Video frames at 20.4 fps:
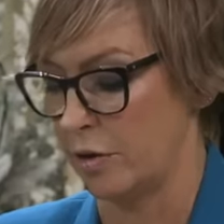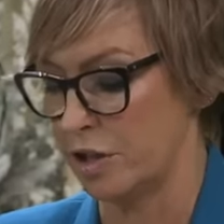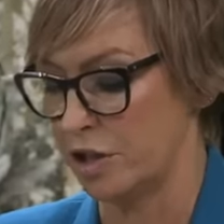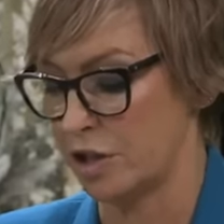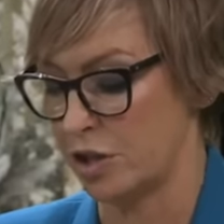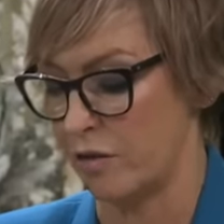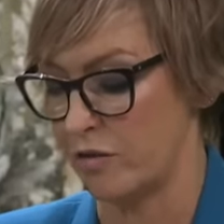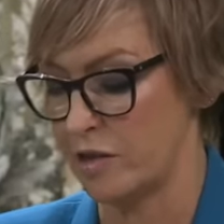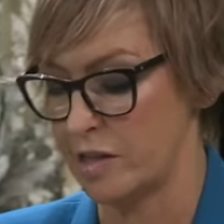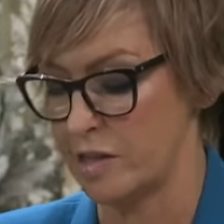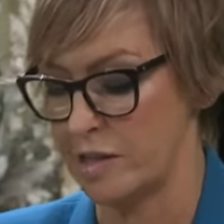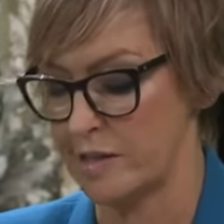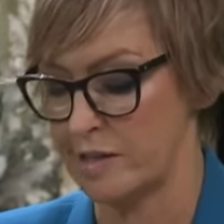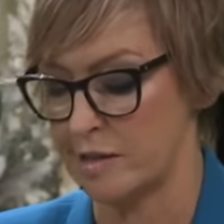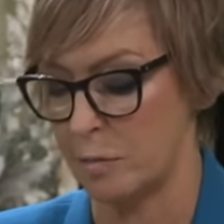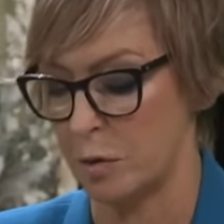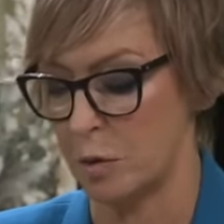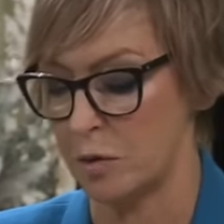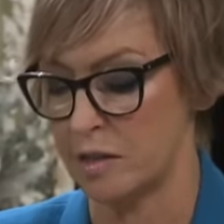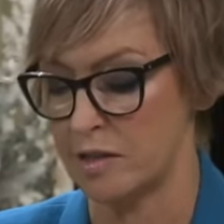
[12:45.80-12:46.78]
Richard, obviously
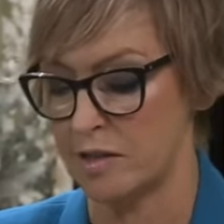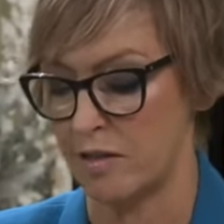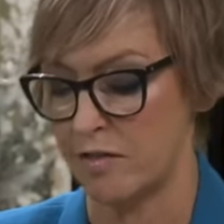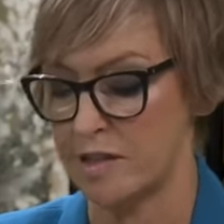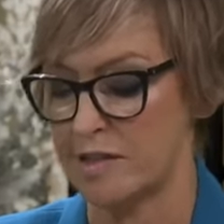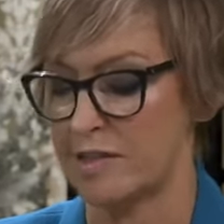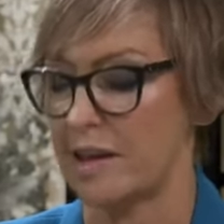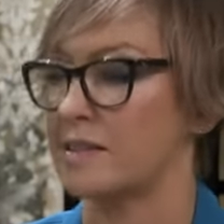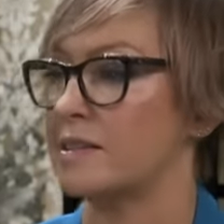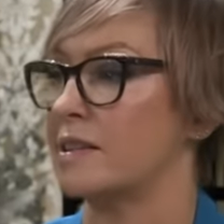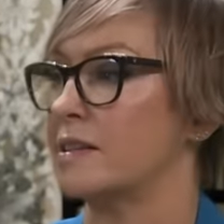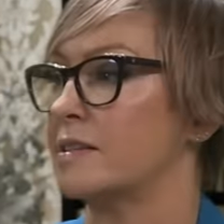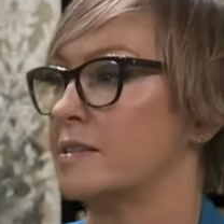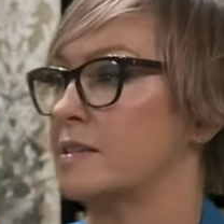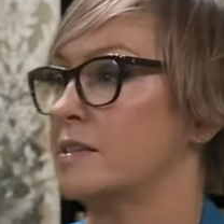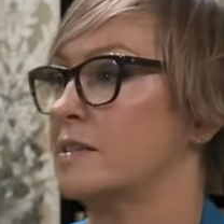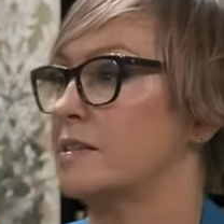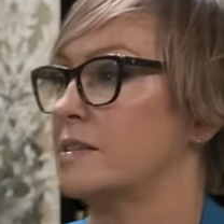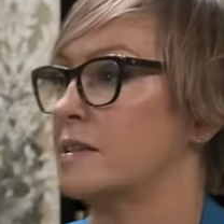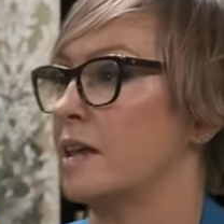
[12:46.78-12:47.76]
supporters of the
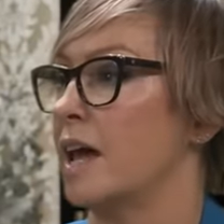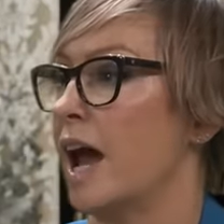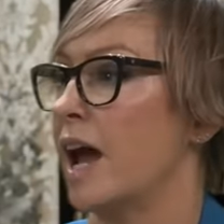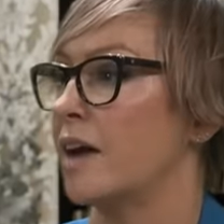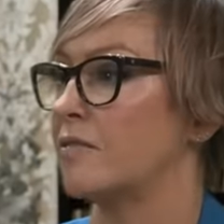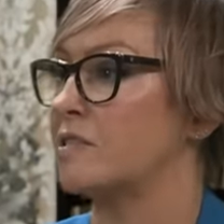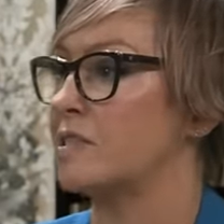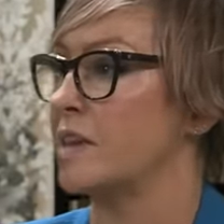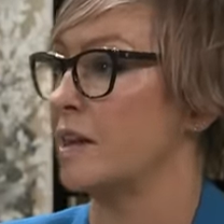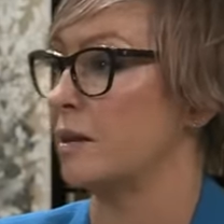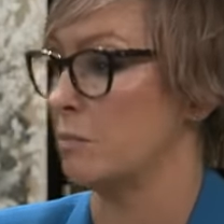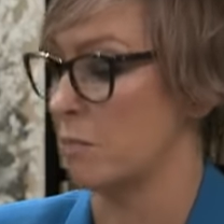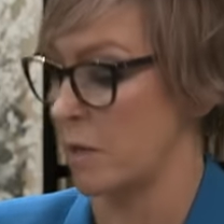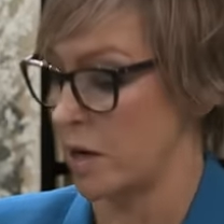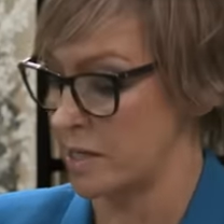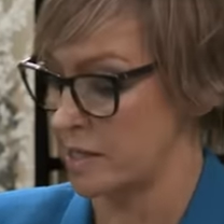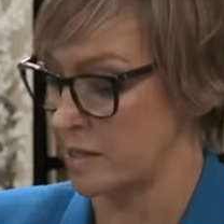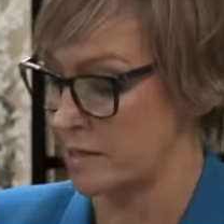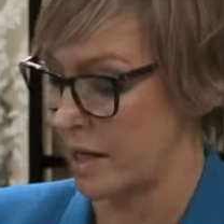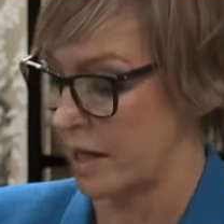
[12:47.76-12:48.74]
Sussexes have said and
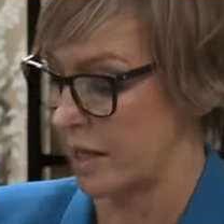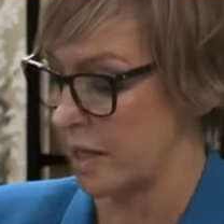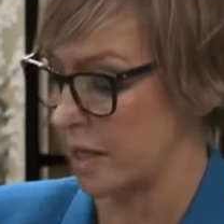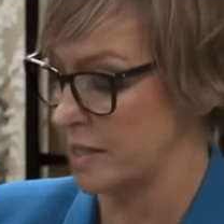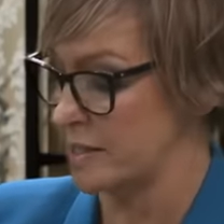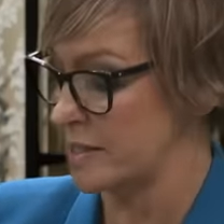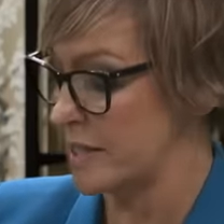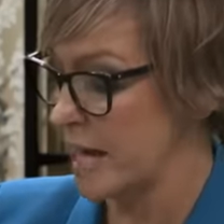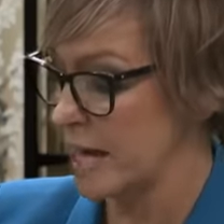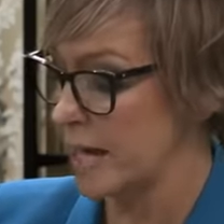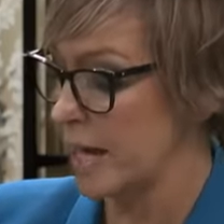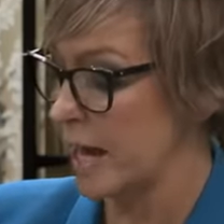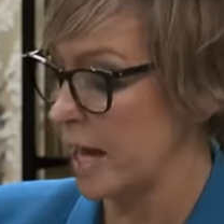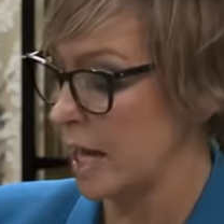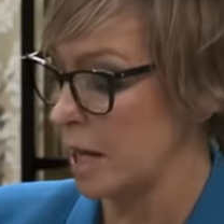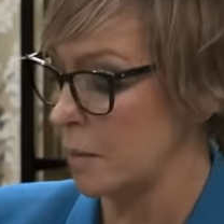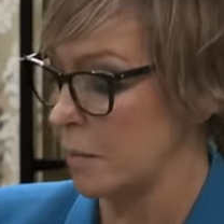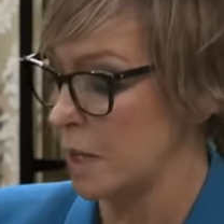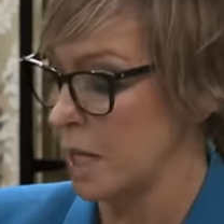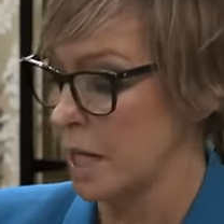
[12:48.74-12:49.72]
might say, it's their
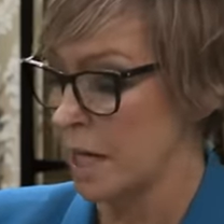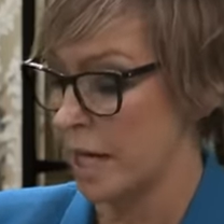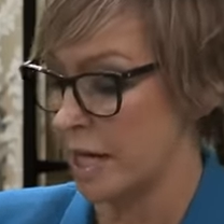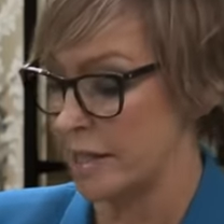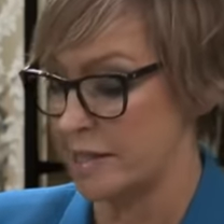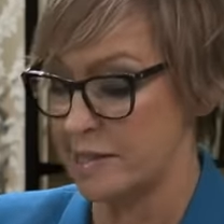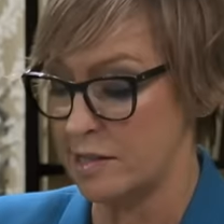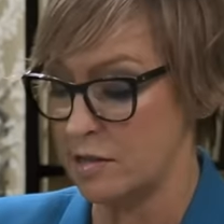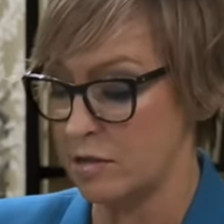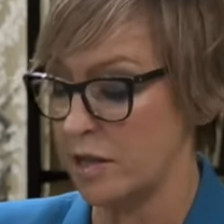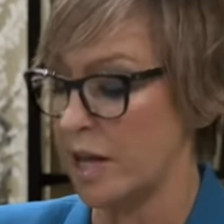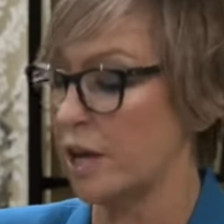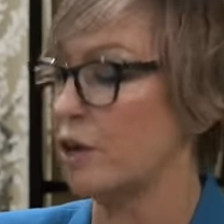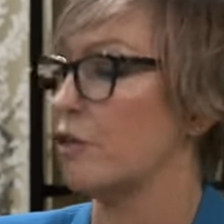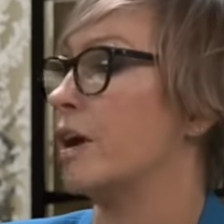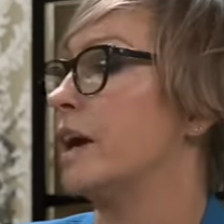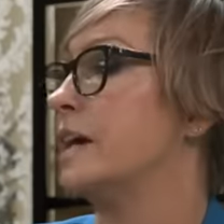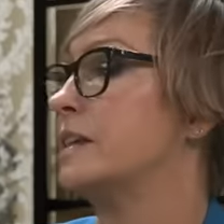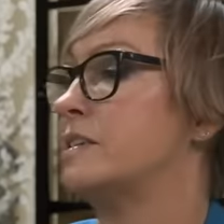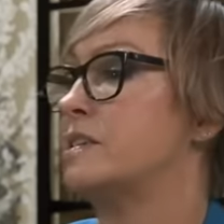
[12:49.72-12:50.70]
name, it's still their
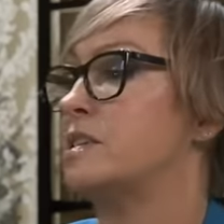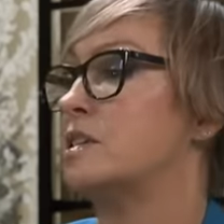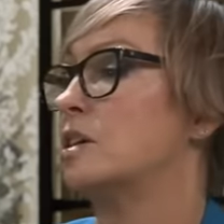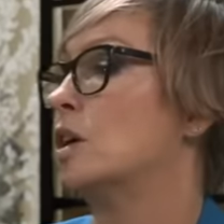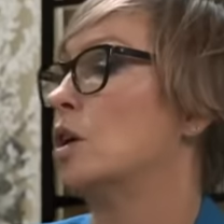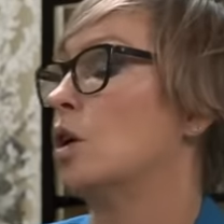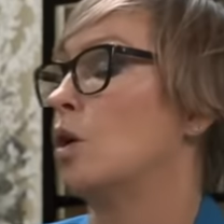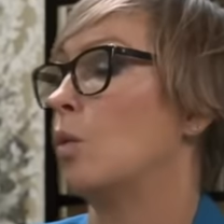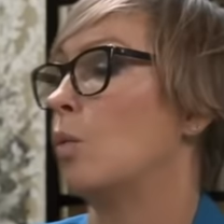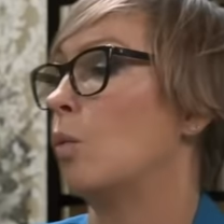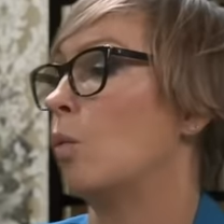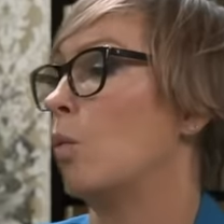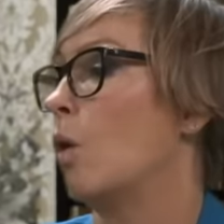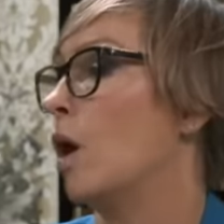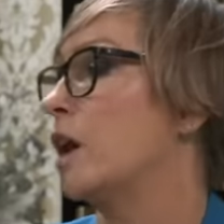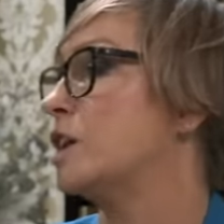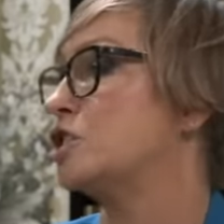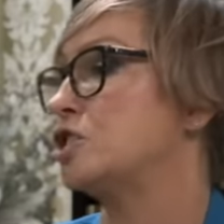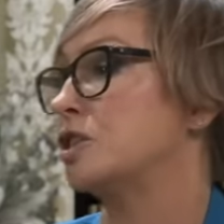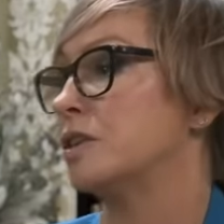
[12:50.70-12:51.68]
crest,
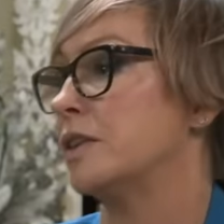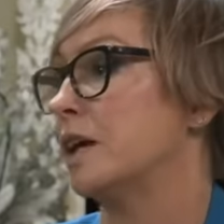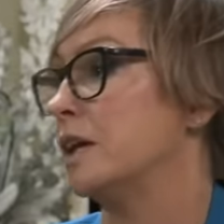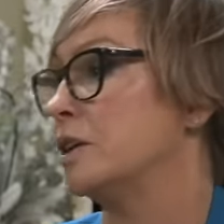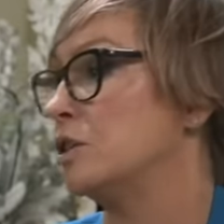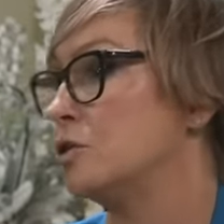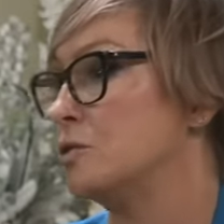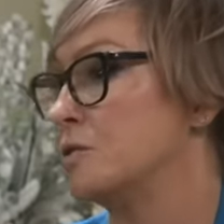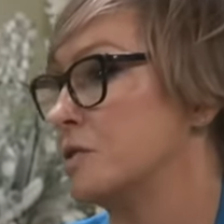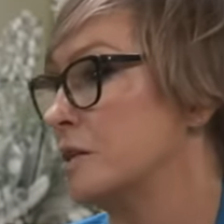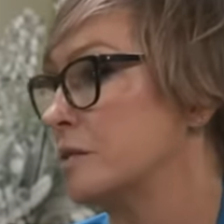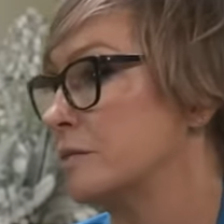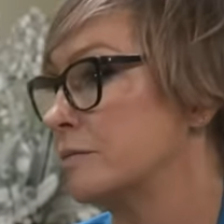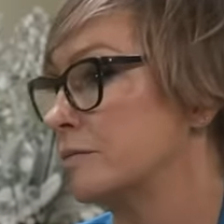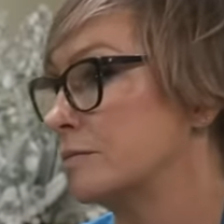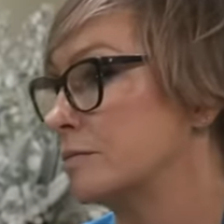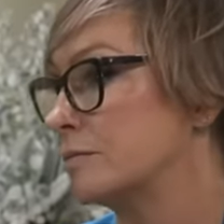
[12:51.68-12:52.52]
why shouldn't they use it?